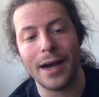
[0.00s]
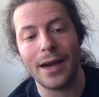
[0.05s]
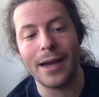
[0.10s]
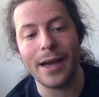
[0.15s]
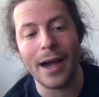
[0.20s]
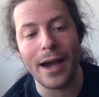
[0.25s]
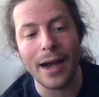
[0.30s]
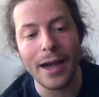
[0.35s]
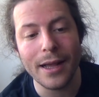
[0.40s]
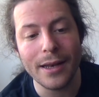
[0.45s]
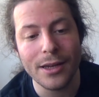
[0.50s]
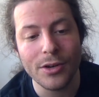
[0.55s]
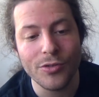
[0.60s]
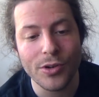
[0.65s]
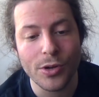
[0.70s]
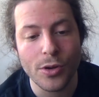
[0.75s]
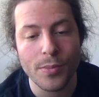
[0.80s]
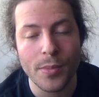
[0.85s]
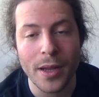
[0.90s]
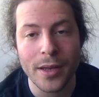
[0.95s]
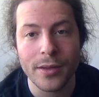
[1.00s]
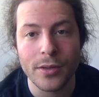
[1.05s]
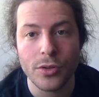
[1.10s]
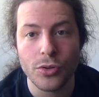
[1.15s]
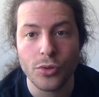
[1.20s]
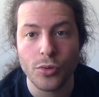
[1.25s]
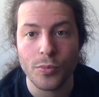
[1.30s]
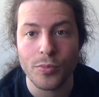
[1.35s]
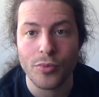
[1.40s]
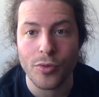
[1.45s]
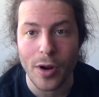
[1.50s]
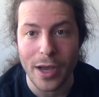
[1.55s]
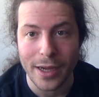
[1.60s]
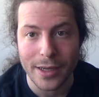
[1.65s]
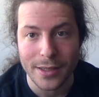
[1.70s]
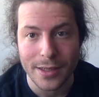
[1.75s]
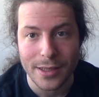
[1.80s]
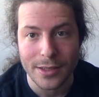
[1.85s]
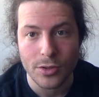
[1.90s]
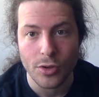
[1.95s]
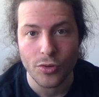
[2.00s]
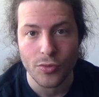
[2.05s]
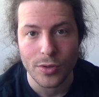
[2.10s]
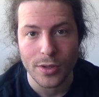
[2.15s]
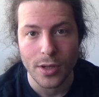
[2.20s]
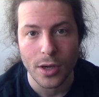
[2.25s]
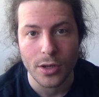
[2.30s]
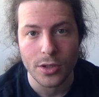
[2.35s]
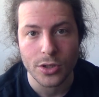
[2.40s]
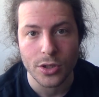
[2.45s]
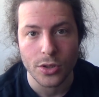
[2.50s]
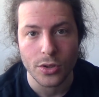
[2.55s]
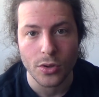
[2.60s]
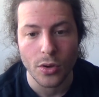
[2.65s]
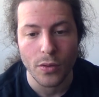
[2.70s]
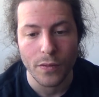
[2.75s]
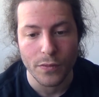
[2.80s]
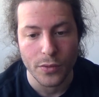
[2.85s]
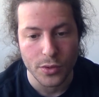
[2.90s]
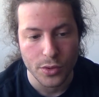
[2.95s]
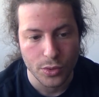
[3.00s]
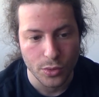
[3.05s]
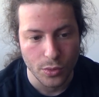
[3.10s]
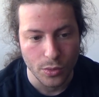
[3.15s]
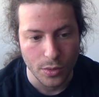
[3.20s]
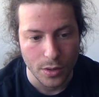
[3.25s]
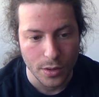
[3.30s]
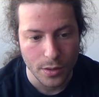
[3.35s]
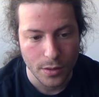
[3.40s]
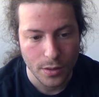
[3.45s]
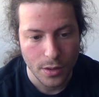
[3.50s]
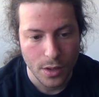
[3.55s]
I highly recommend to practice a reduction of the score.